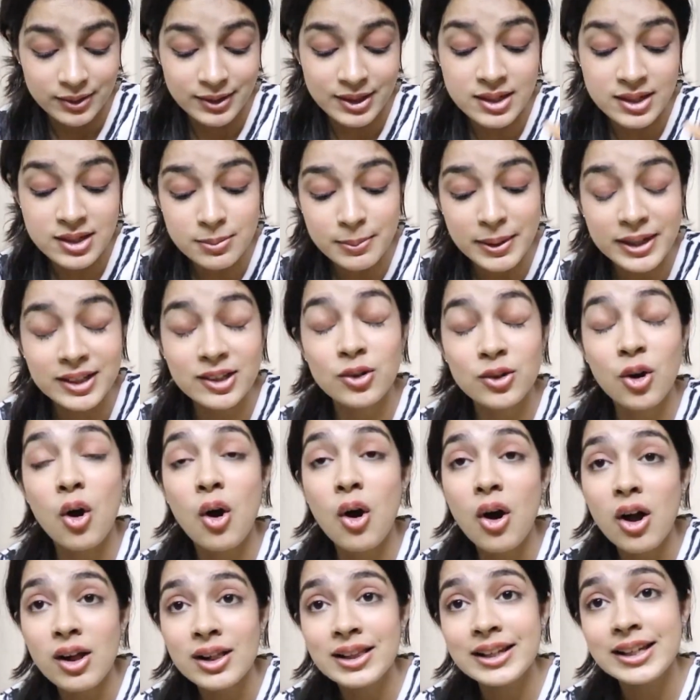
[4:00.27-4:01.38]
It is made in
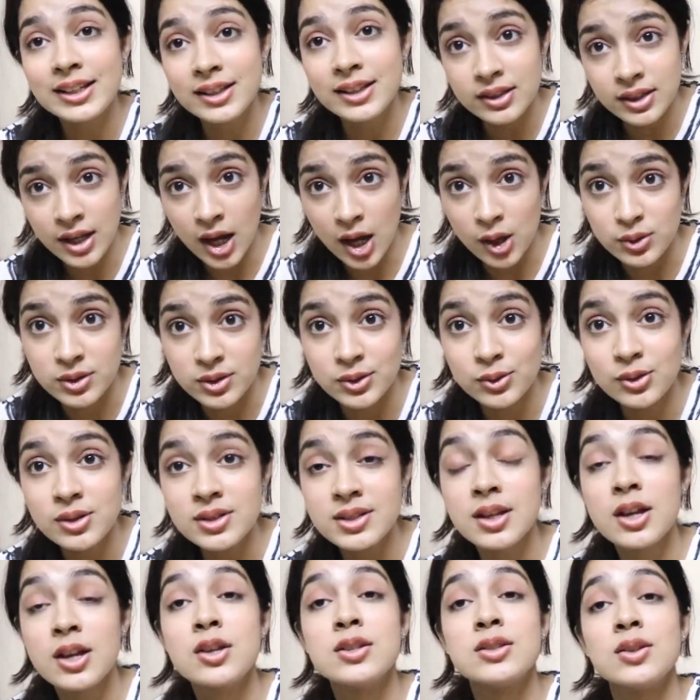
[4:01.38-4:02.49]
all Indian
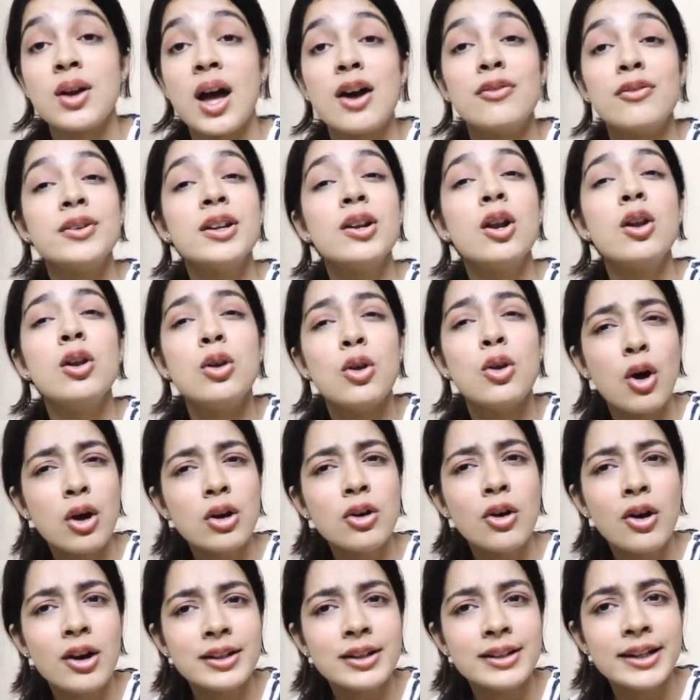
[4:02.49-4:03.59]
households, so after a
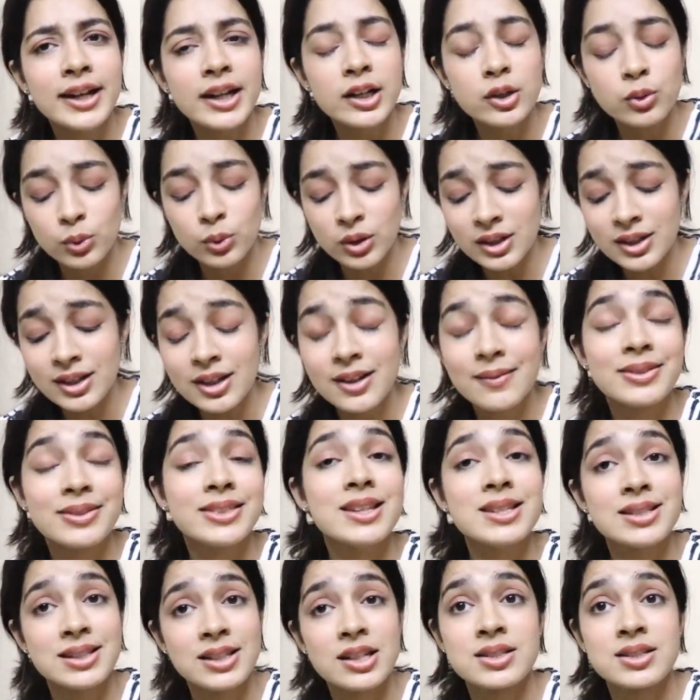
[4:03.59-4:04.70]
long hot day at work,
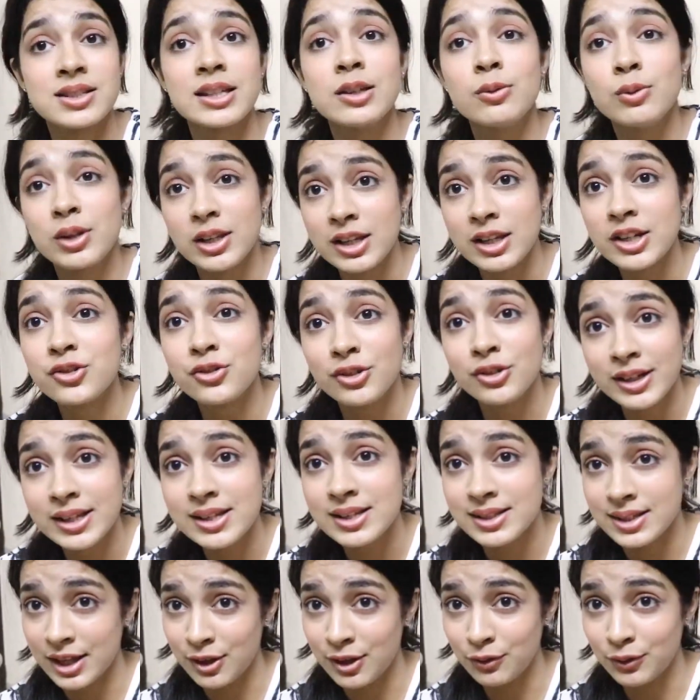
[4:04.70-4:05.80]
this lassi will literally
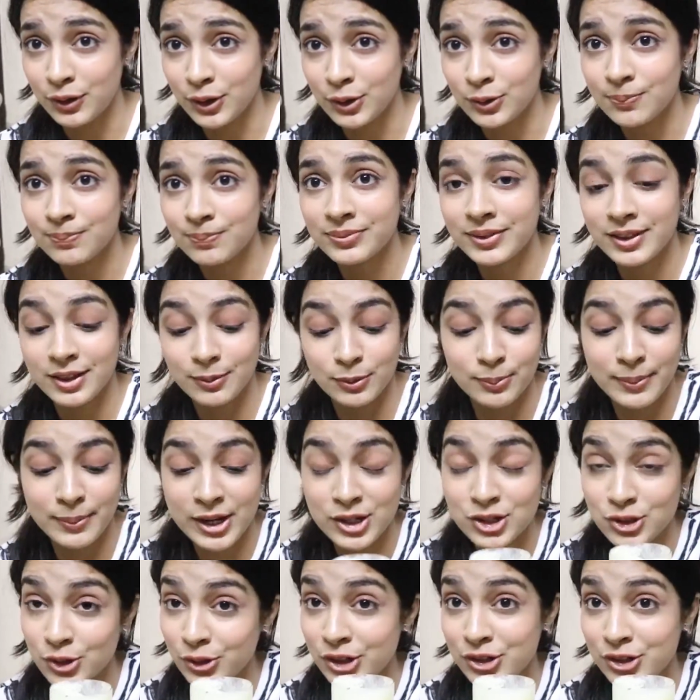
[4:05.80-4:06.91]
save you. Make
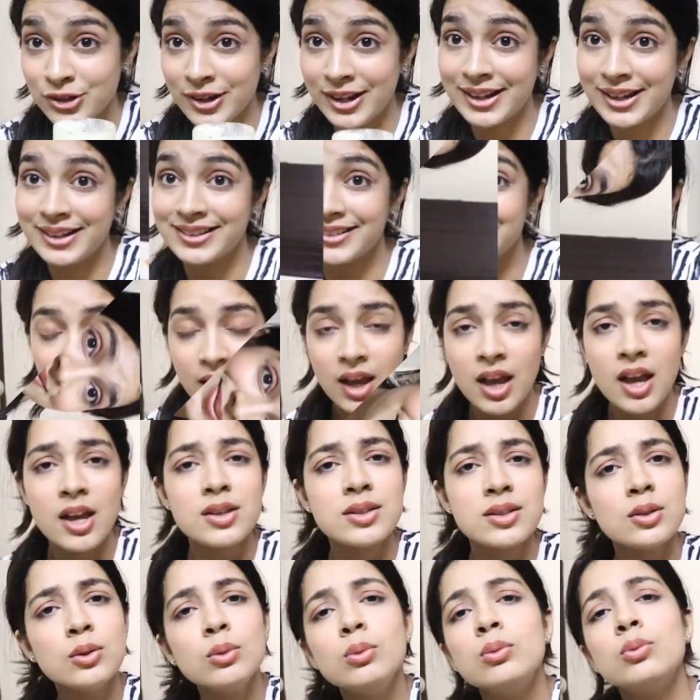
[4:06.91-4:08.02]
sure you try it.
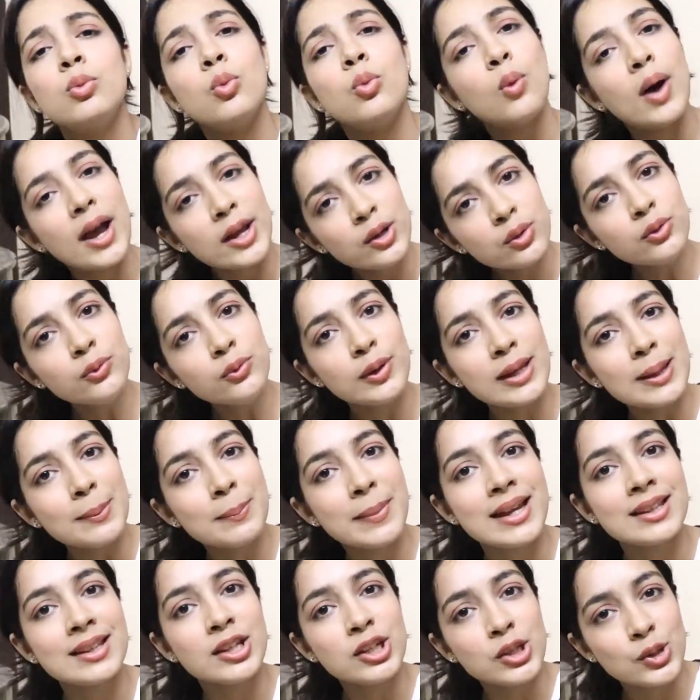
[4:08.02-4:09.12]
So why don't we
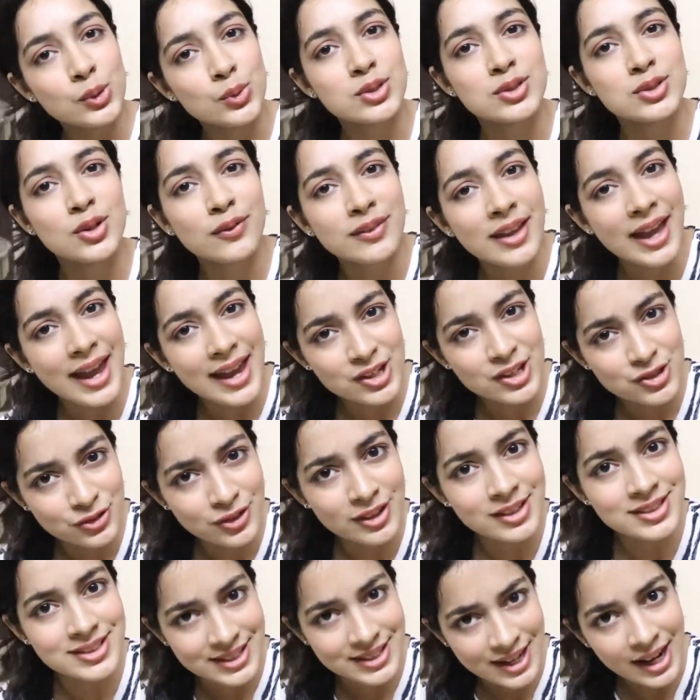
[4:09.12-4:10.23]
make the use of the extra
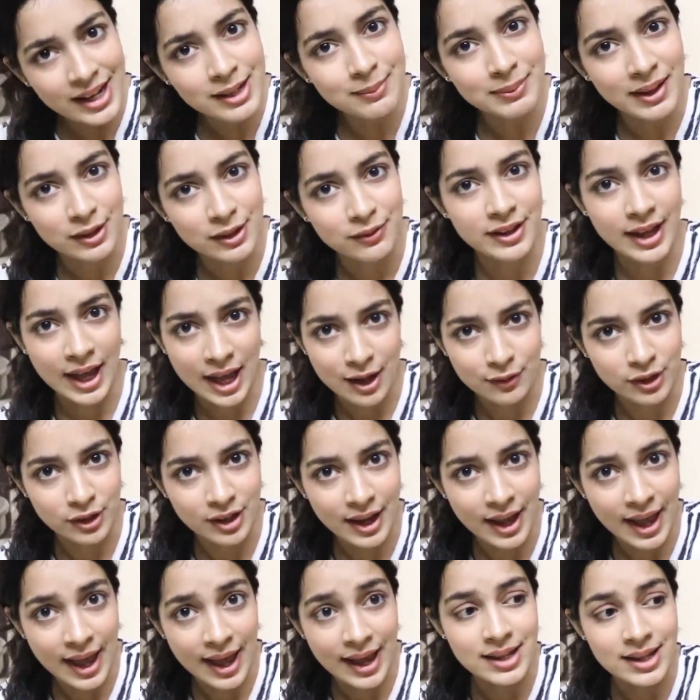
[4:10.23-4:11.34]
time that we have in
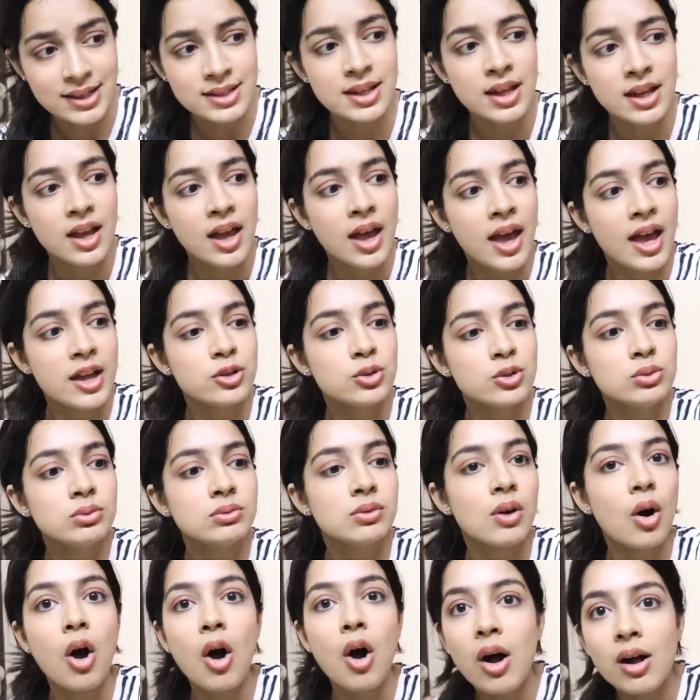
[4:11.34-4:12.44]
our hands and do
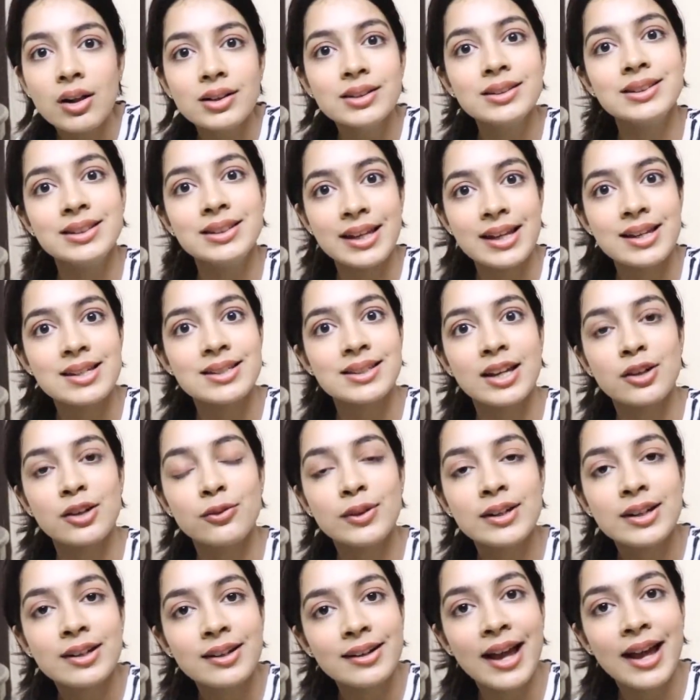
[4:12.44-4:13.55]
all the things that
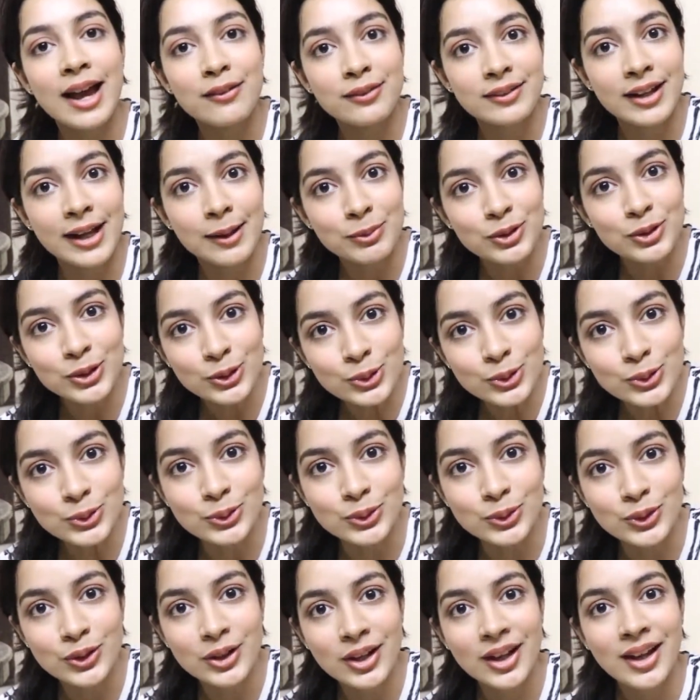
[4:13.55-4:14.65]
we didn't have time to
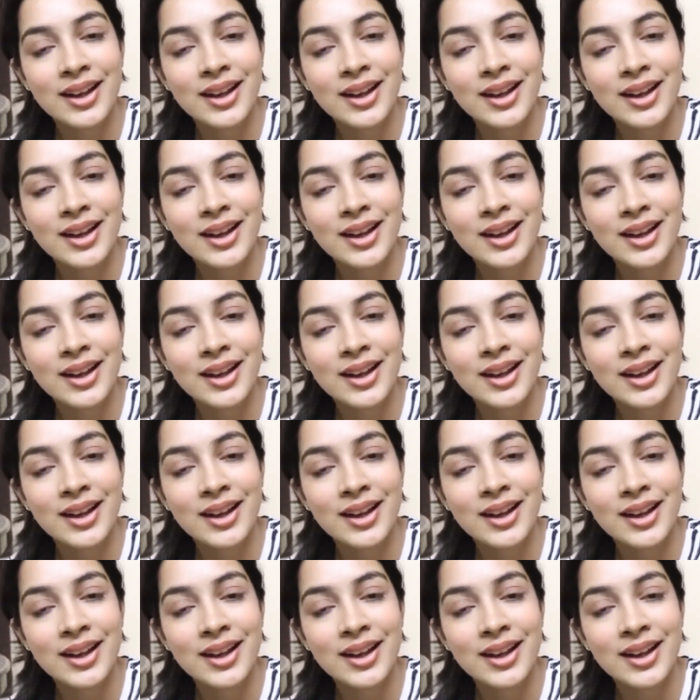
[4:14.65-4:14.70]
do?